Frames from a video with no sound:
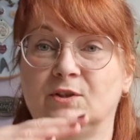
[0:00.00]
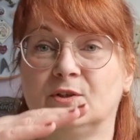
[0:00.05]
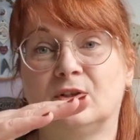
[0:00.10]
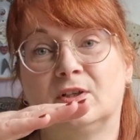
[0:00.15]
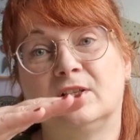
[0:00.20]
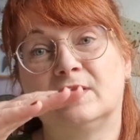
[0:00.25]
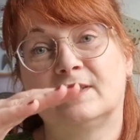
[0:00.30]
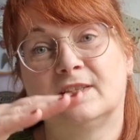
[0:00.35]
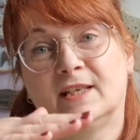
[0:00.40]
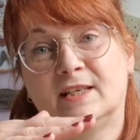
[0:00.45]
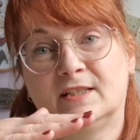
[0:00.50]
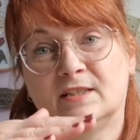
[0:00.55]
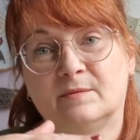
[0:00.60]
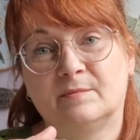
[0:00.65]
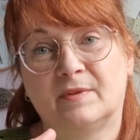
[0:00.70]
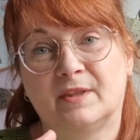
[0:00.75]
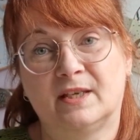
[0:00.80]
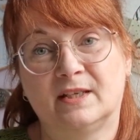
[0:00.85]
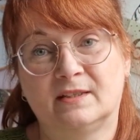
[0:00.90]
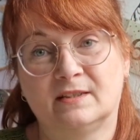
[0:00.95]
you can see
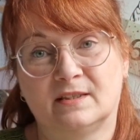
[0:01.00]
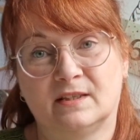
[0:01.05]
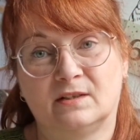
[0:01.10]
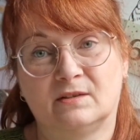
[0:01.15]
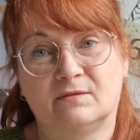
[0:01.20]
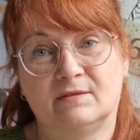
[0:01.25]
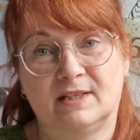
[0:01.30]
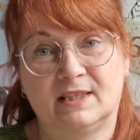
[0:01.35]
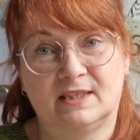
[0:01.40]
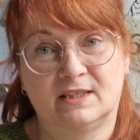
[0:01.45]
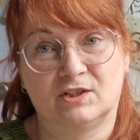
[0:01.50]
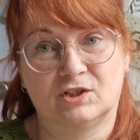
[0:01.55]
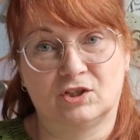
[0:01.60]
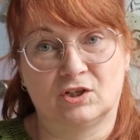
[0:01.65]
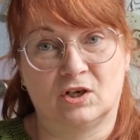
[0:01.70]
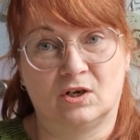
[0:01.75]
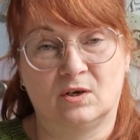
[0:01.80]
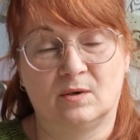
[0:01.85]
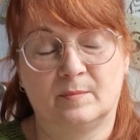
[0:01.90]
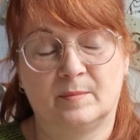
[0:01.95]
some things that are in the
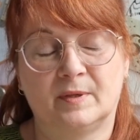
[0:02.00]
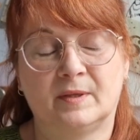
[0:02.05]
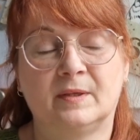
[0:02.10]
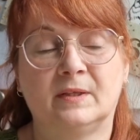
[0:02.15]
shop.